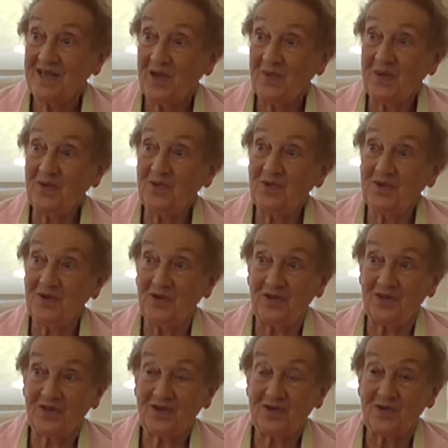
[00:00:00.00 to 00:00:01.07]
So we all
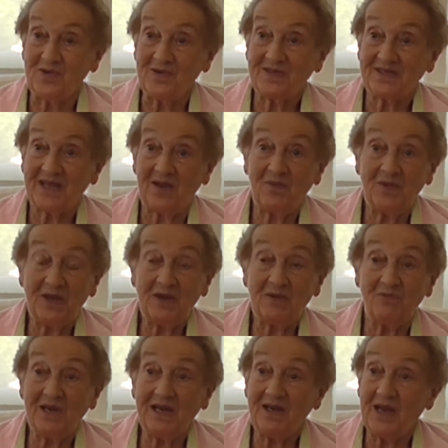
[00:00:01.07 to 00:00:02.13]
learned the course. And
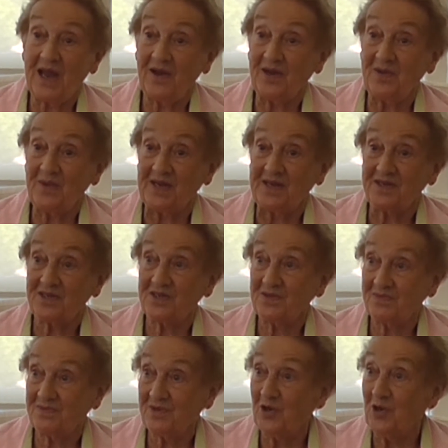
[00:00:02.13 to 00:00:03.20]
we really only went to
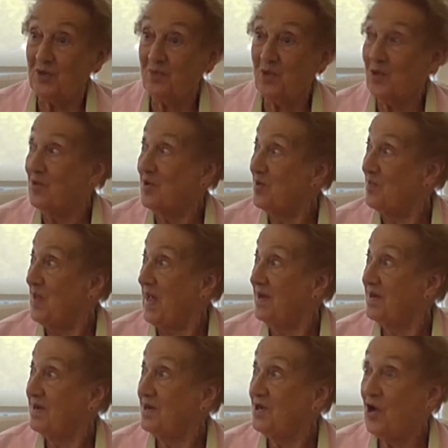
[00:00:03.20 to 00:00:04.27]
learn more
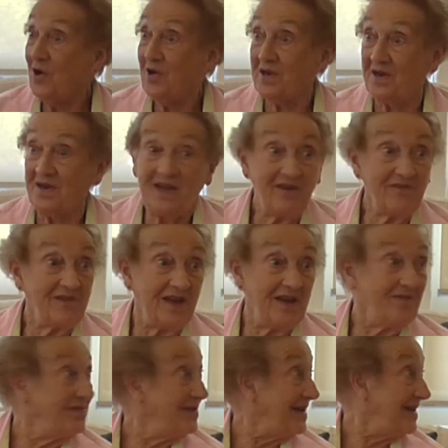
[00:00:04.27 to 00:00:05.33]
about yoga. Never,
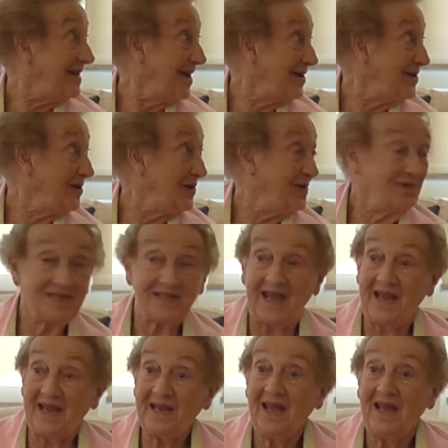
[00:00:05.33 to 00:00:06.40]
ever, like you
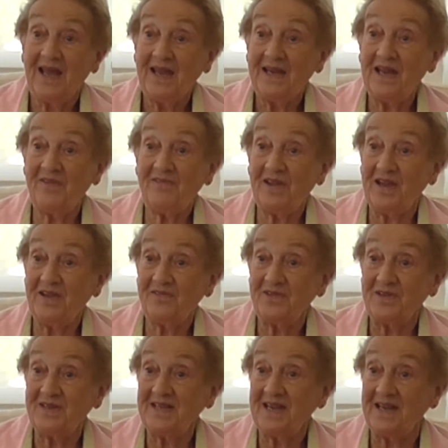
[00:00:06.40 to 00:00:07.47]
say, never, ever
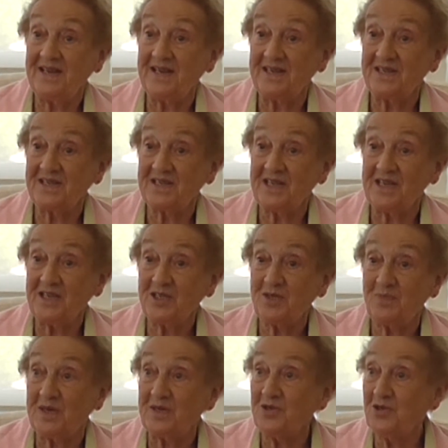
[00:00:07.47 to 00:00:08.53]
intending to
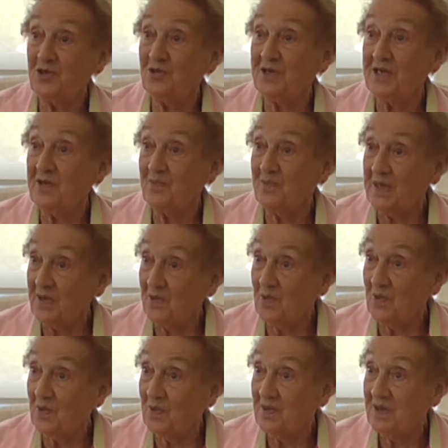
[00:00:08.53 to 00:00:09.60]
teach. But duly, we
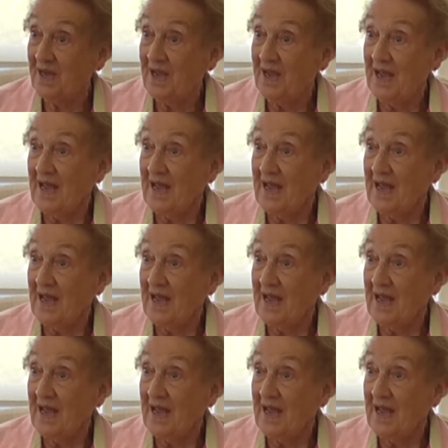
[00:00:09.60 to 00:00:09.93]
all,